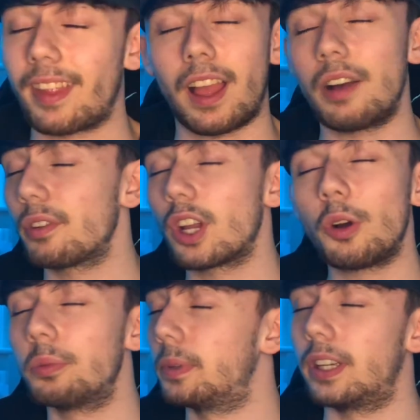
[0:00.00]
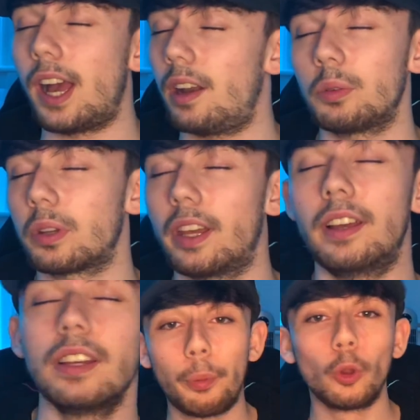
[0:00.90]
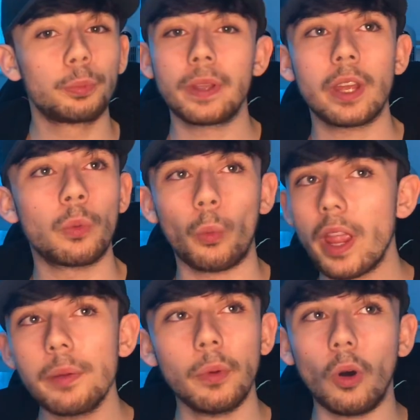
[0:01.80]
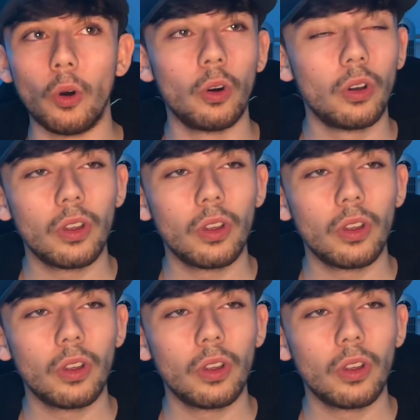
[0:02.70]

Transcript: Have a go at me, I don't care. Pulled me in way more.